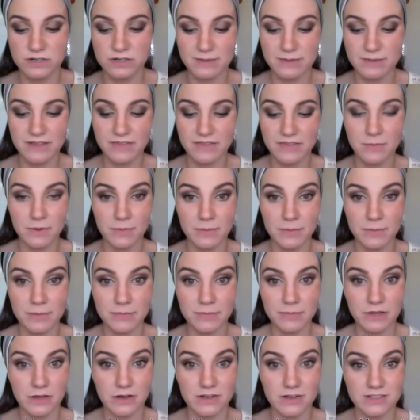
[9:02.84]
about them on my
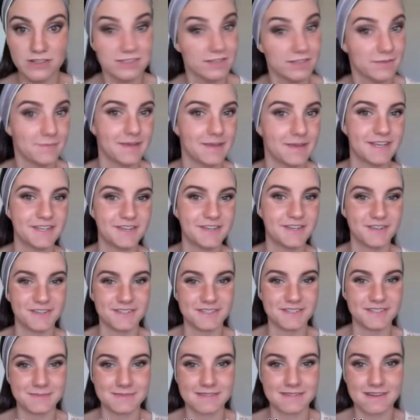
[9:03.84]
blog, so make sure you
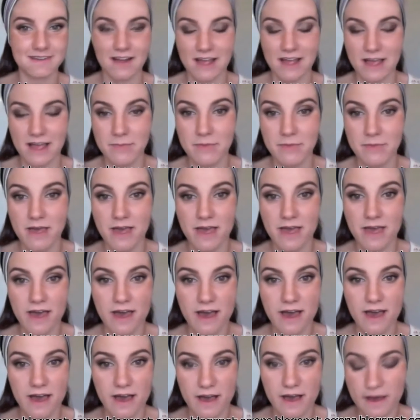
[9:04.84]
subscribe.
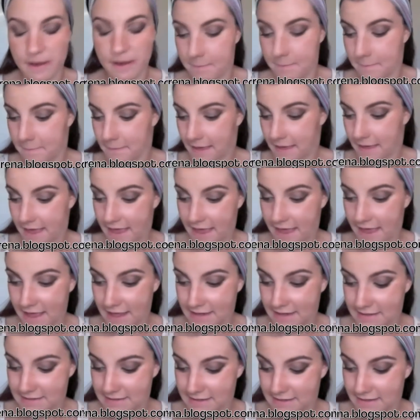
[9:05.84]
And
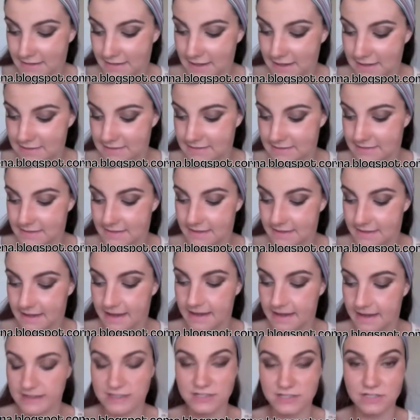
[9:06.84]
the last
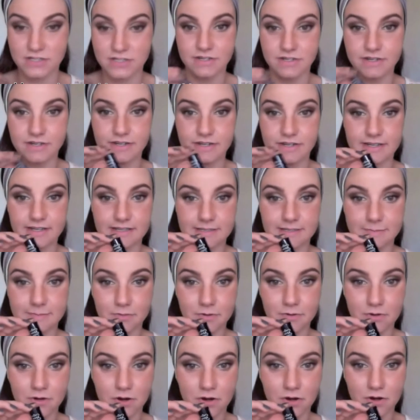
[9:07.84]
thing to do is
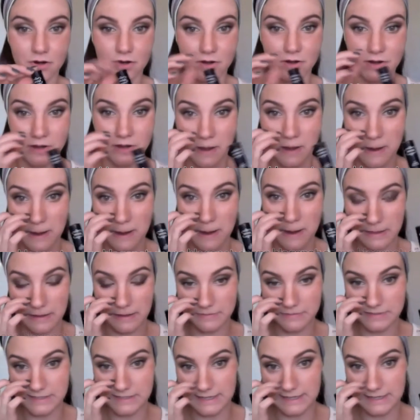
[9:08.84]
put on
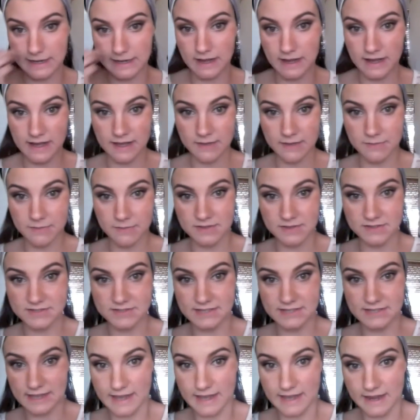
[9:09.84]
lipstick. I'm
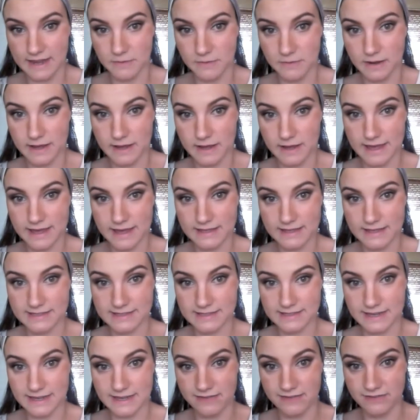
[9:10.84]
using NYX
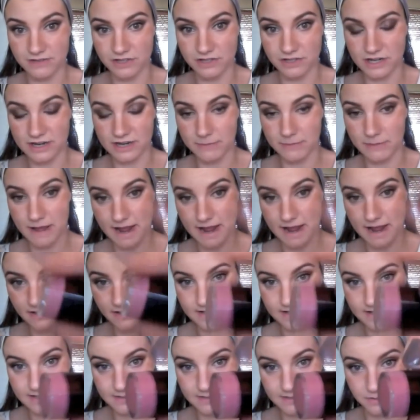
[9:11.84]
in the shade
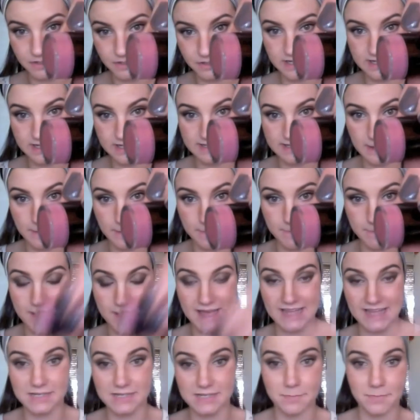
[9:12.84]
Paris, which is a
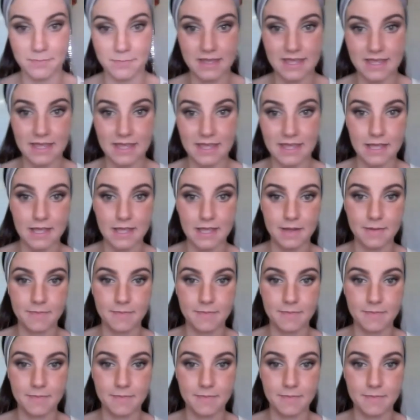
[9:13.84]
matte pink.